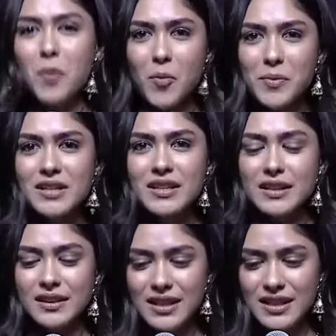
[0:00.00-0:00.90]
moment
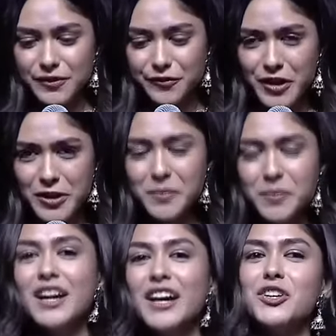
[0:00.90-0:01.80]
in this film.
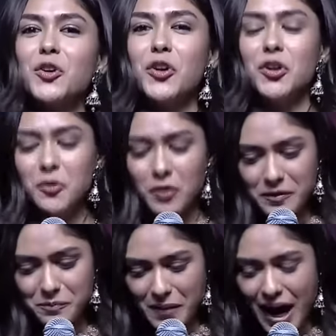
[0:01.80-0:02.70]
You're going to,
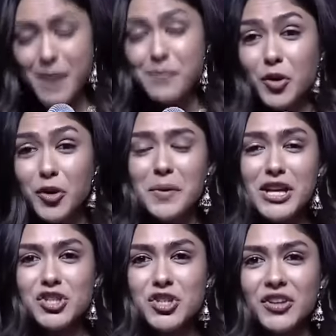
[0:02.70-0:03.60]
I'm going to
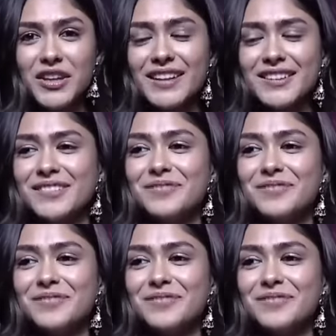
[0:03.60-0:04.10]
make sure that